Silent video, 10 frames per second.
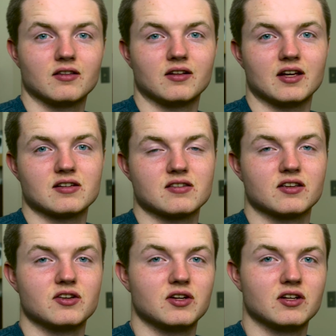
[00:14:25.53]
And the last
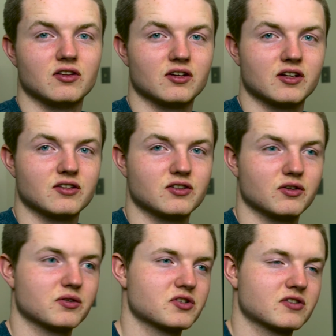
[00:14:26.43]
thing that you need to look
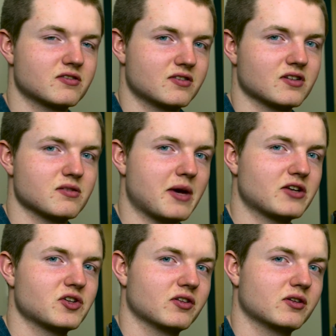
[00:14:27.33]
into is just, does it
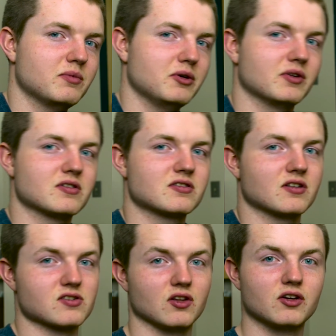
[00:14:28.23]
match your other
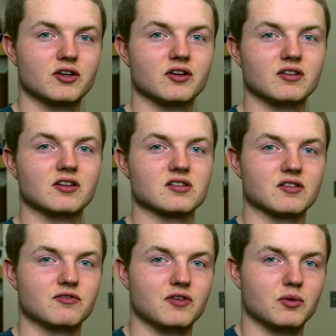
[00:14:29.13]
components? Does it look good?
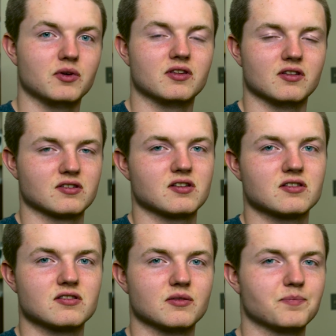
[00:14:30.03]
Does it fit within the
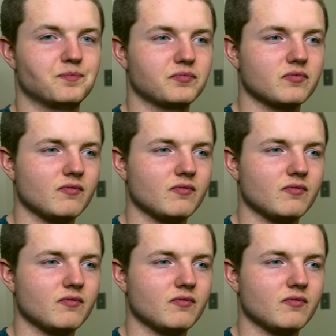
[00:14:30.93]
system?